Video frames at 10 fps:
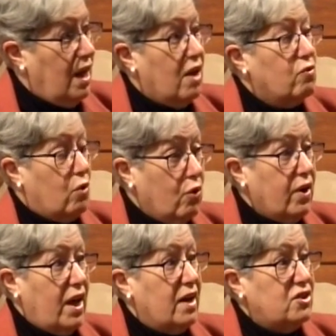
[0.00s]
And Rory
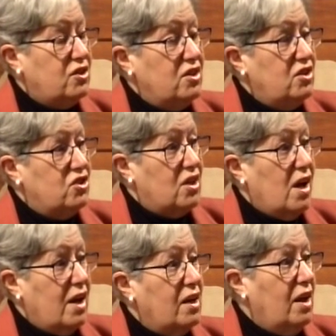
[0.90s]
has to
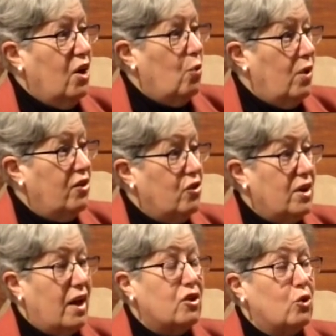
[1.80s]
decide whether or
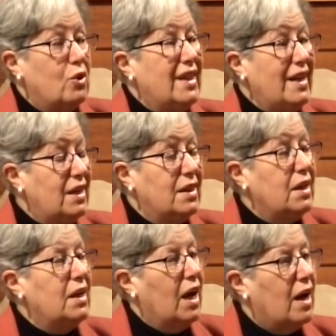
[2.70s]
not to
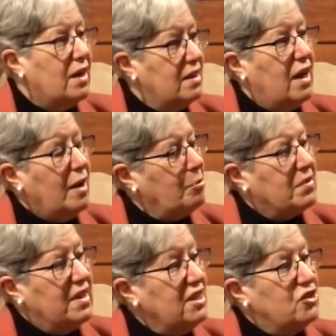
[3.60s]
legally
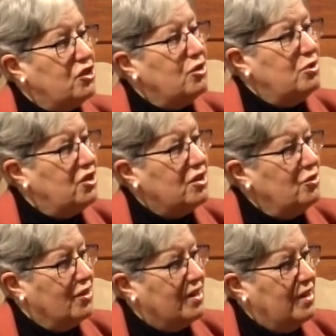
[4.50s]
adopt these two
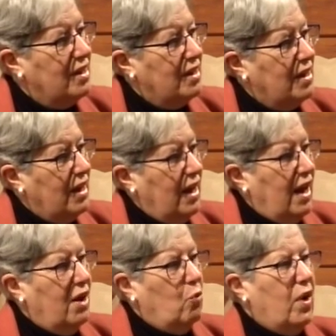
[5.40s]
children.
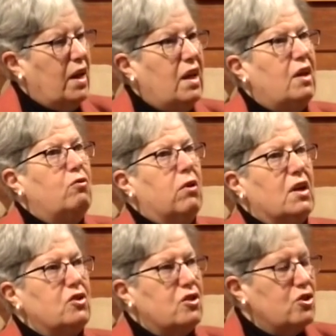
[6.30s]
And when he
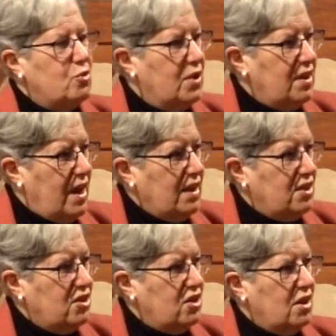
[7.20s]
wrestles with that
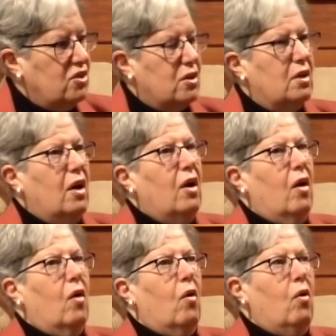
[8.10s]
decision,
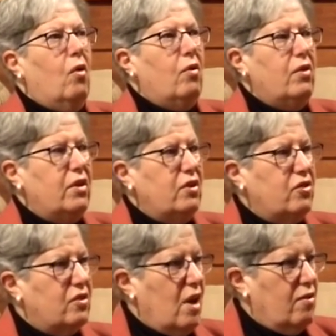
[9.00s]
all this
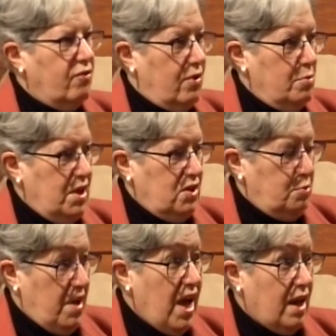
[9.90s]
stuff from his
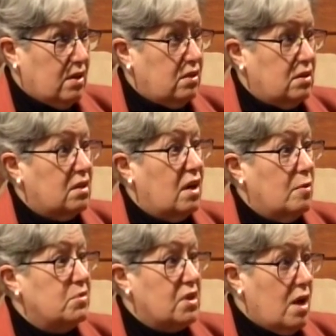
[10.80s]
past
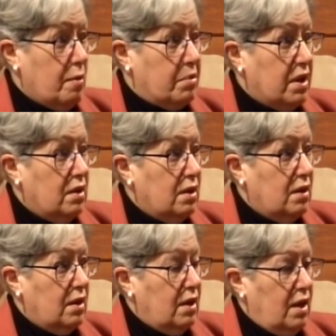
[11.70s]
comes up.
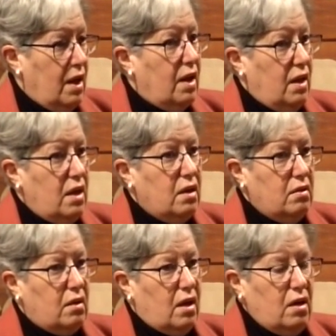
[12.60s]
Mm-hmm. And
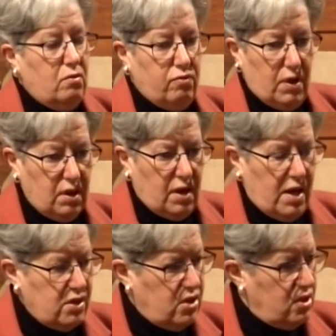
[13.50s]
he, he
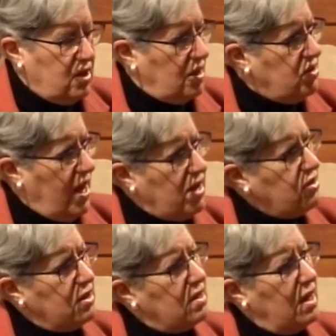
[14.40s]
realizes he's
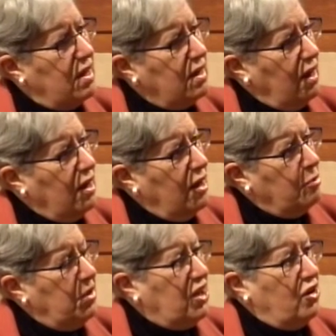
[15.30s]
hesitant
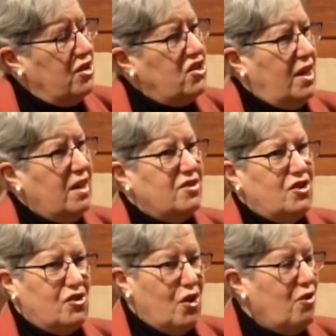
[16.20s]
because he
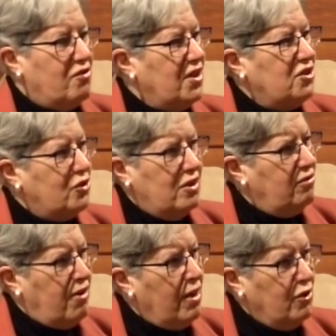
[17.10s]
doesn't know if he's good
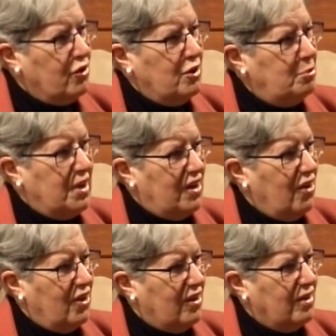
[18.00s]
fatherhood
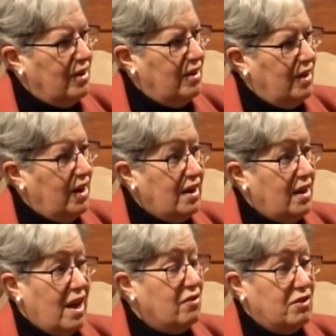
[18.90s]
material. He didn't
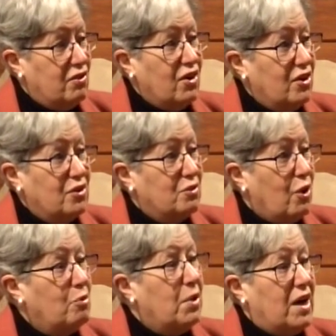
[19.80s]
have a very good
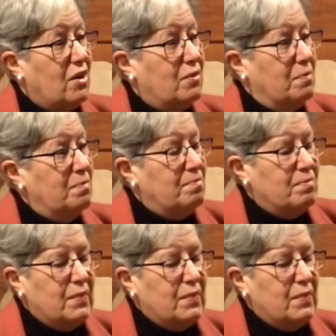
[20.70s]
role model. Mm-hmm.